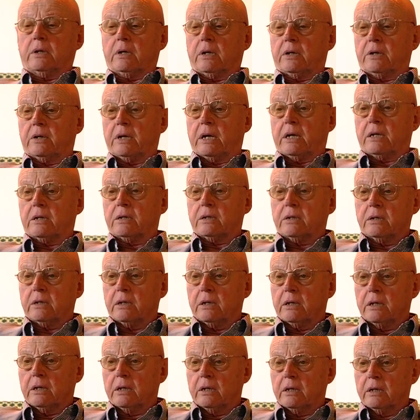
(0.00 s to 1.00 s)
that
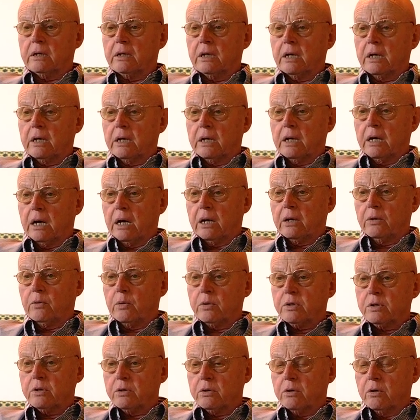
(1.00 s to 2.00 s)
I
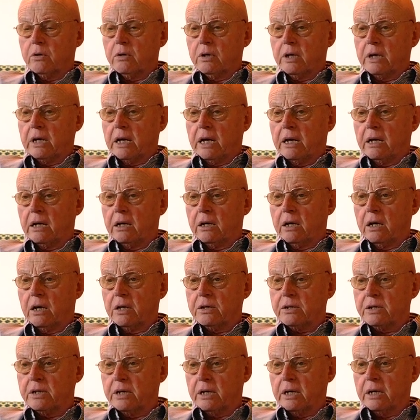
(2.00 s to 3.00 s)
wasn't only
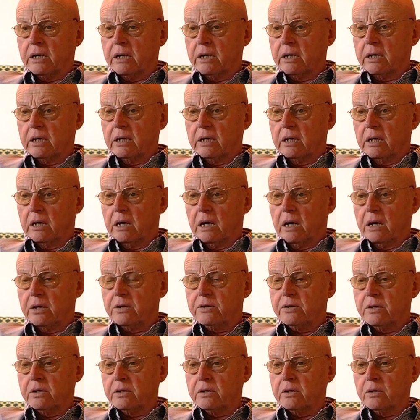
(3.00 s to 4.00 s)
analyzing
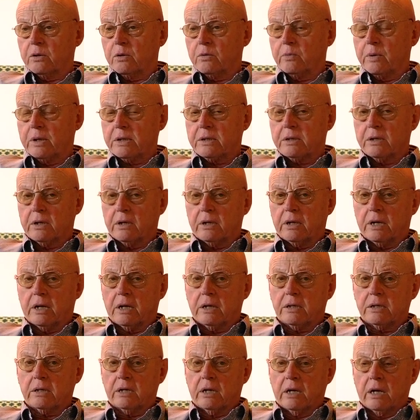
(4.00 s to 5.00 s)
answers in
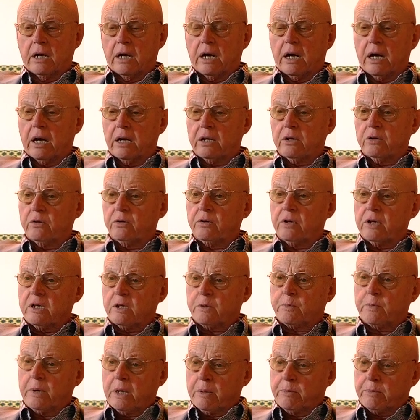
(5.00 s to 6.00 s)
questionnaires, I knew
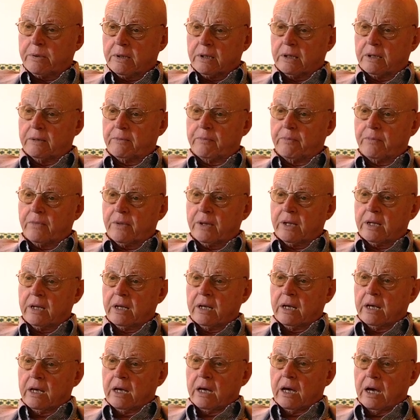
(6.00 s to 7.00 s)
these people.
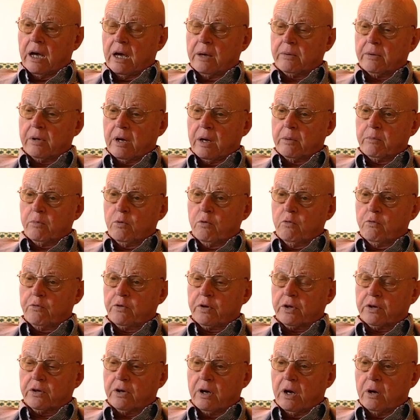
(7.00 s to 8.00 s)
I moved
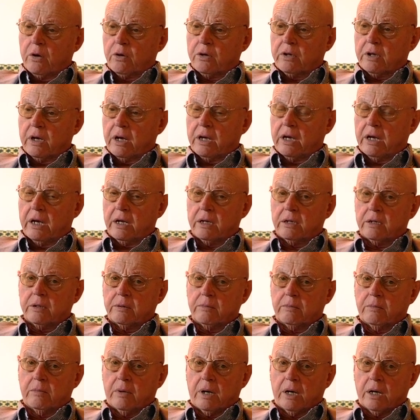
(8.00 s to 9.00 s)
around. I had
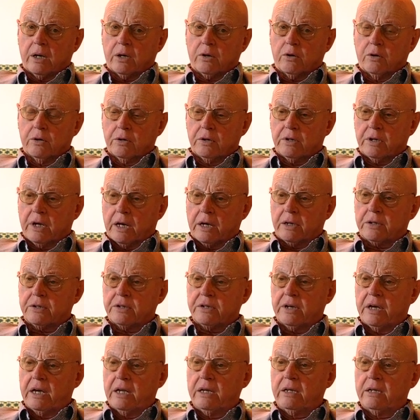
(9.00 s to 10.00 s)
my contacts
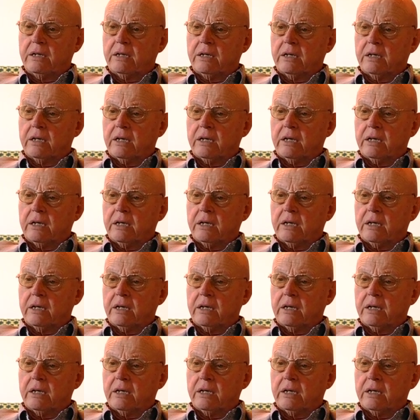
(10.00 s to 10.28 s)
in